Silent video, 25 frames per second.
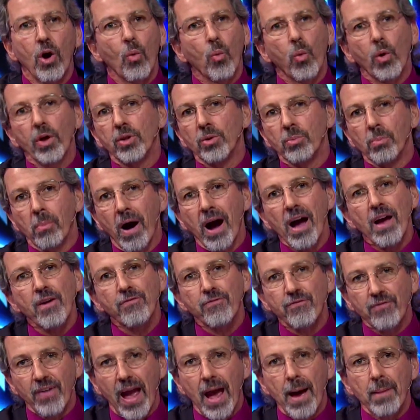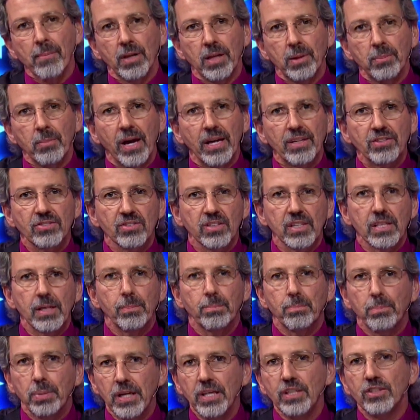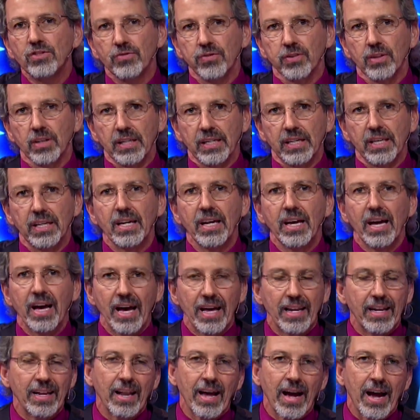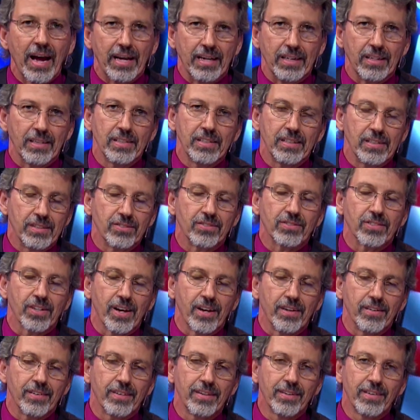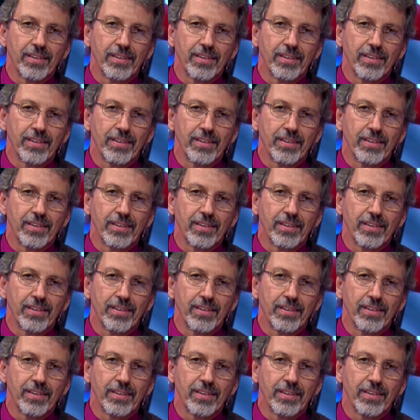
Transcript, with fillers: whether my family may sleep peacefully at night, he said.